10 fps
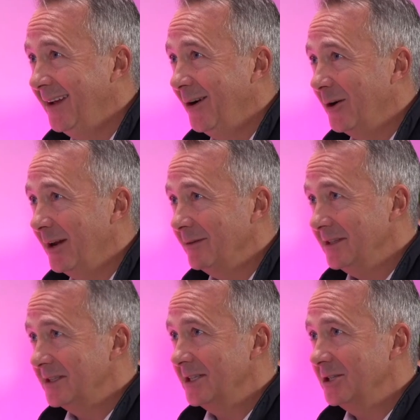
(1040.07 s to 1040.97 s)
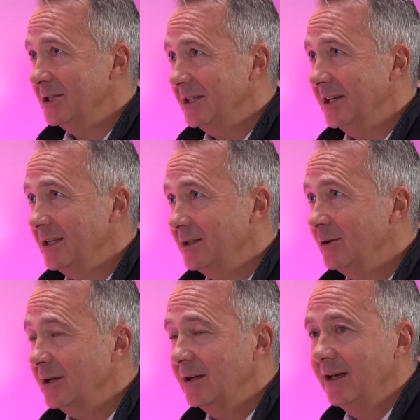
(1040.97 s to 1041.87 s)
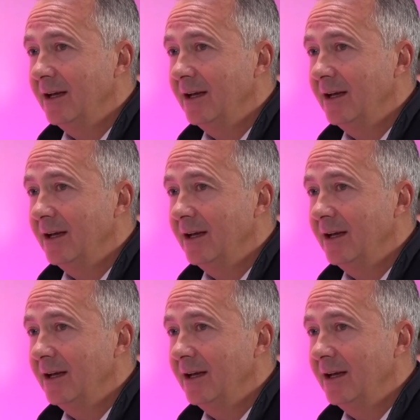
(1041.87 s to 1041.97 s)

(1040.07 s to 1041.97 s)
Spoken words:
on every decision that I took.